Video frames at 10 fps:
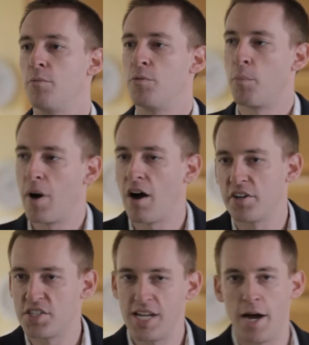the
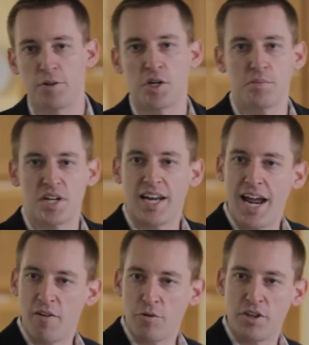policy outcomes on
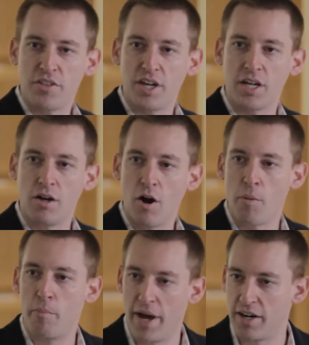everything are
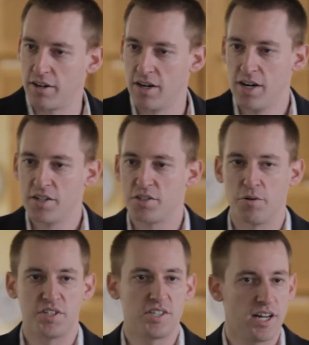better. So
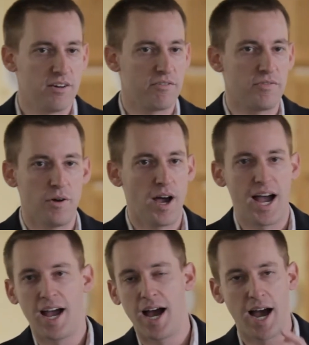instead of,
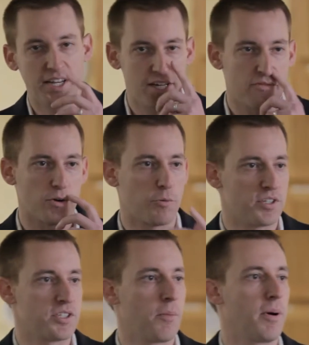I differ
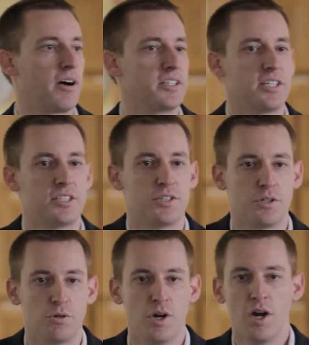with some politicians
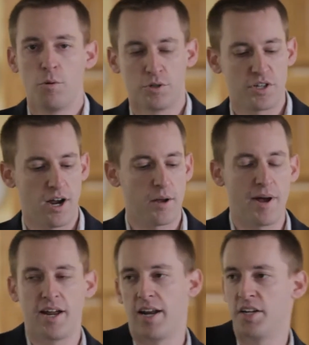who will talk
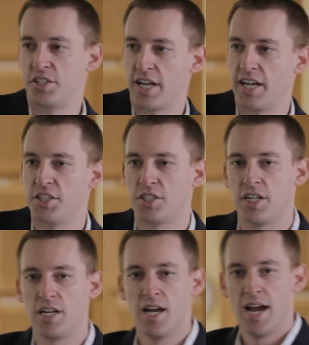about
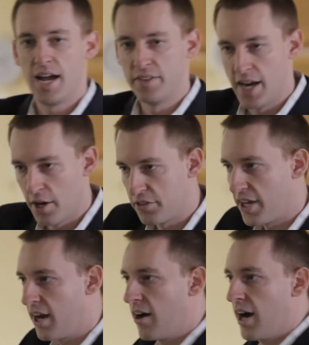education and then
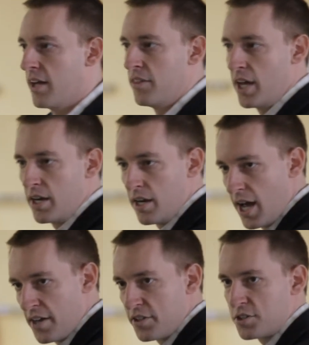healthcare and then
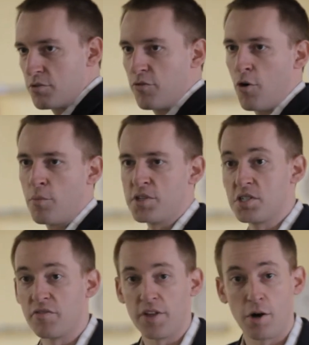ethics reform as
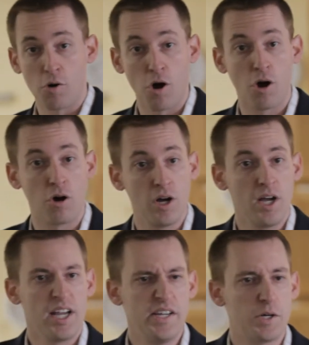if they are all
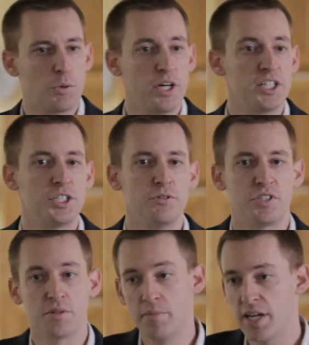equal issues.
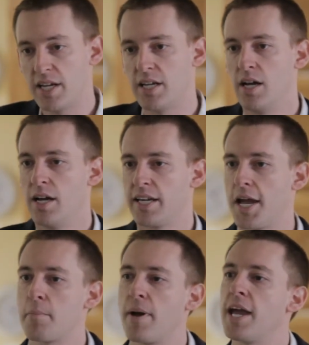To me,
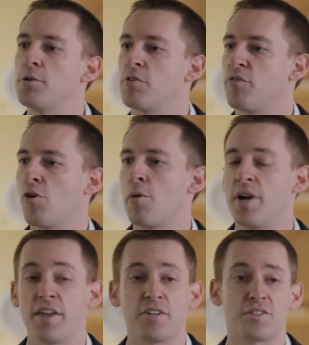campaign reform and
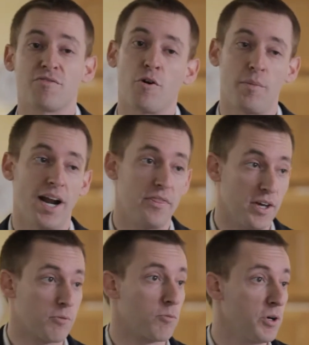ethics reform, and I
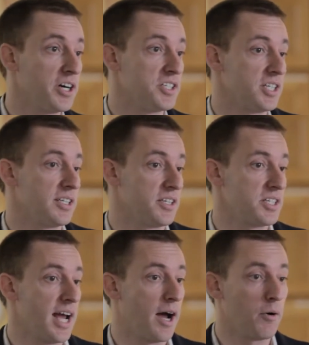think we're really seeing this
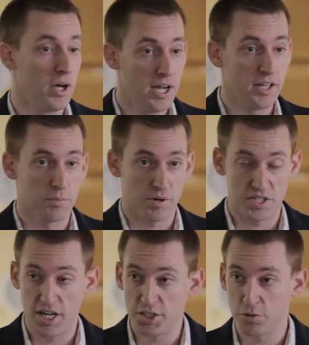now in the
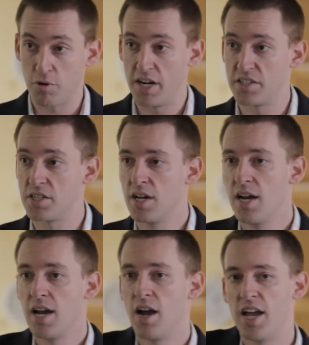presidential race,
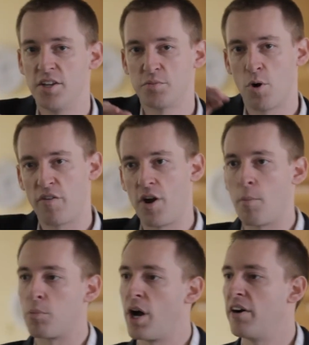is more of an
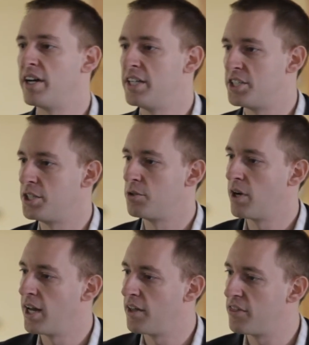umbrella issue.
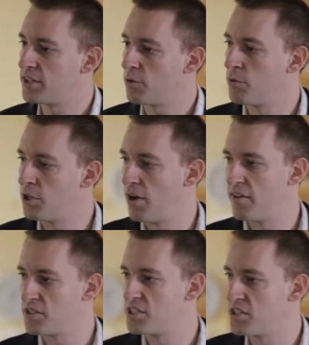And I think that when you
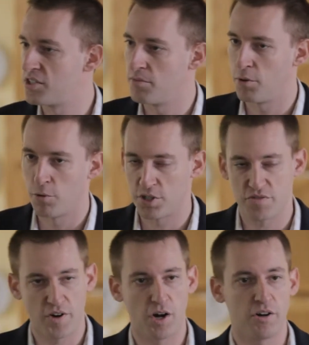have a system that works
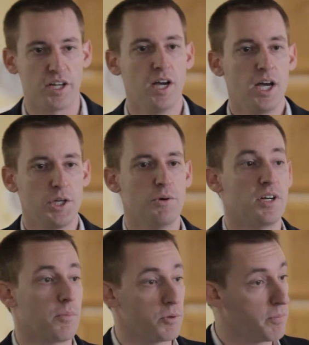fairly, you end
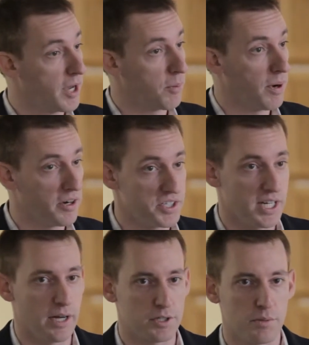up with better
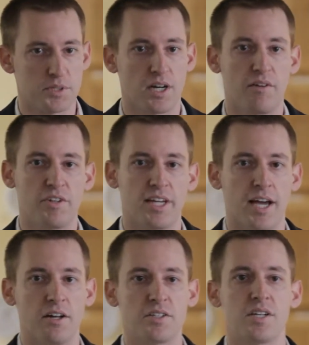policy outcomes on everything
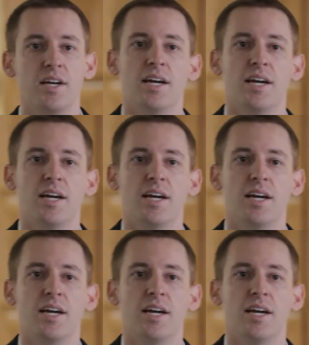else.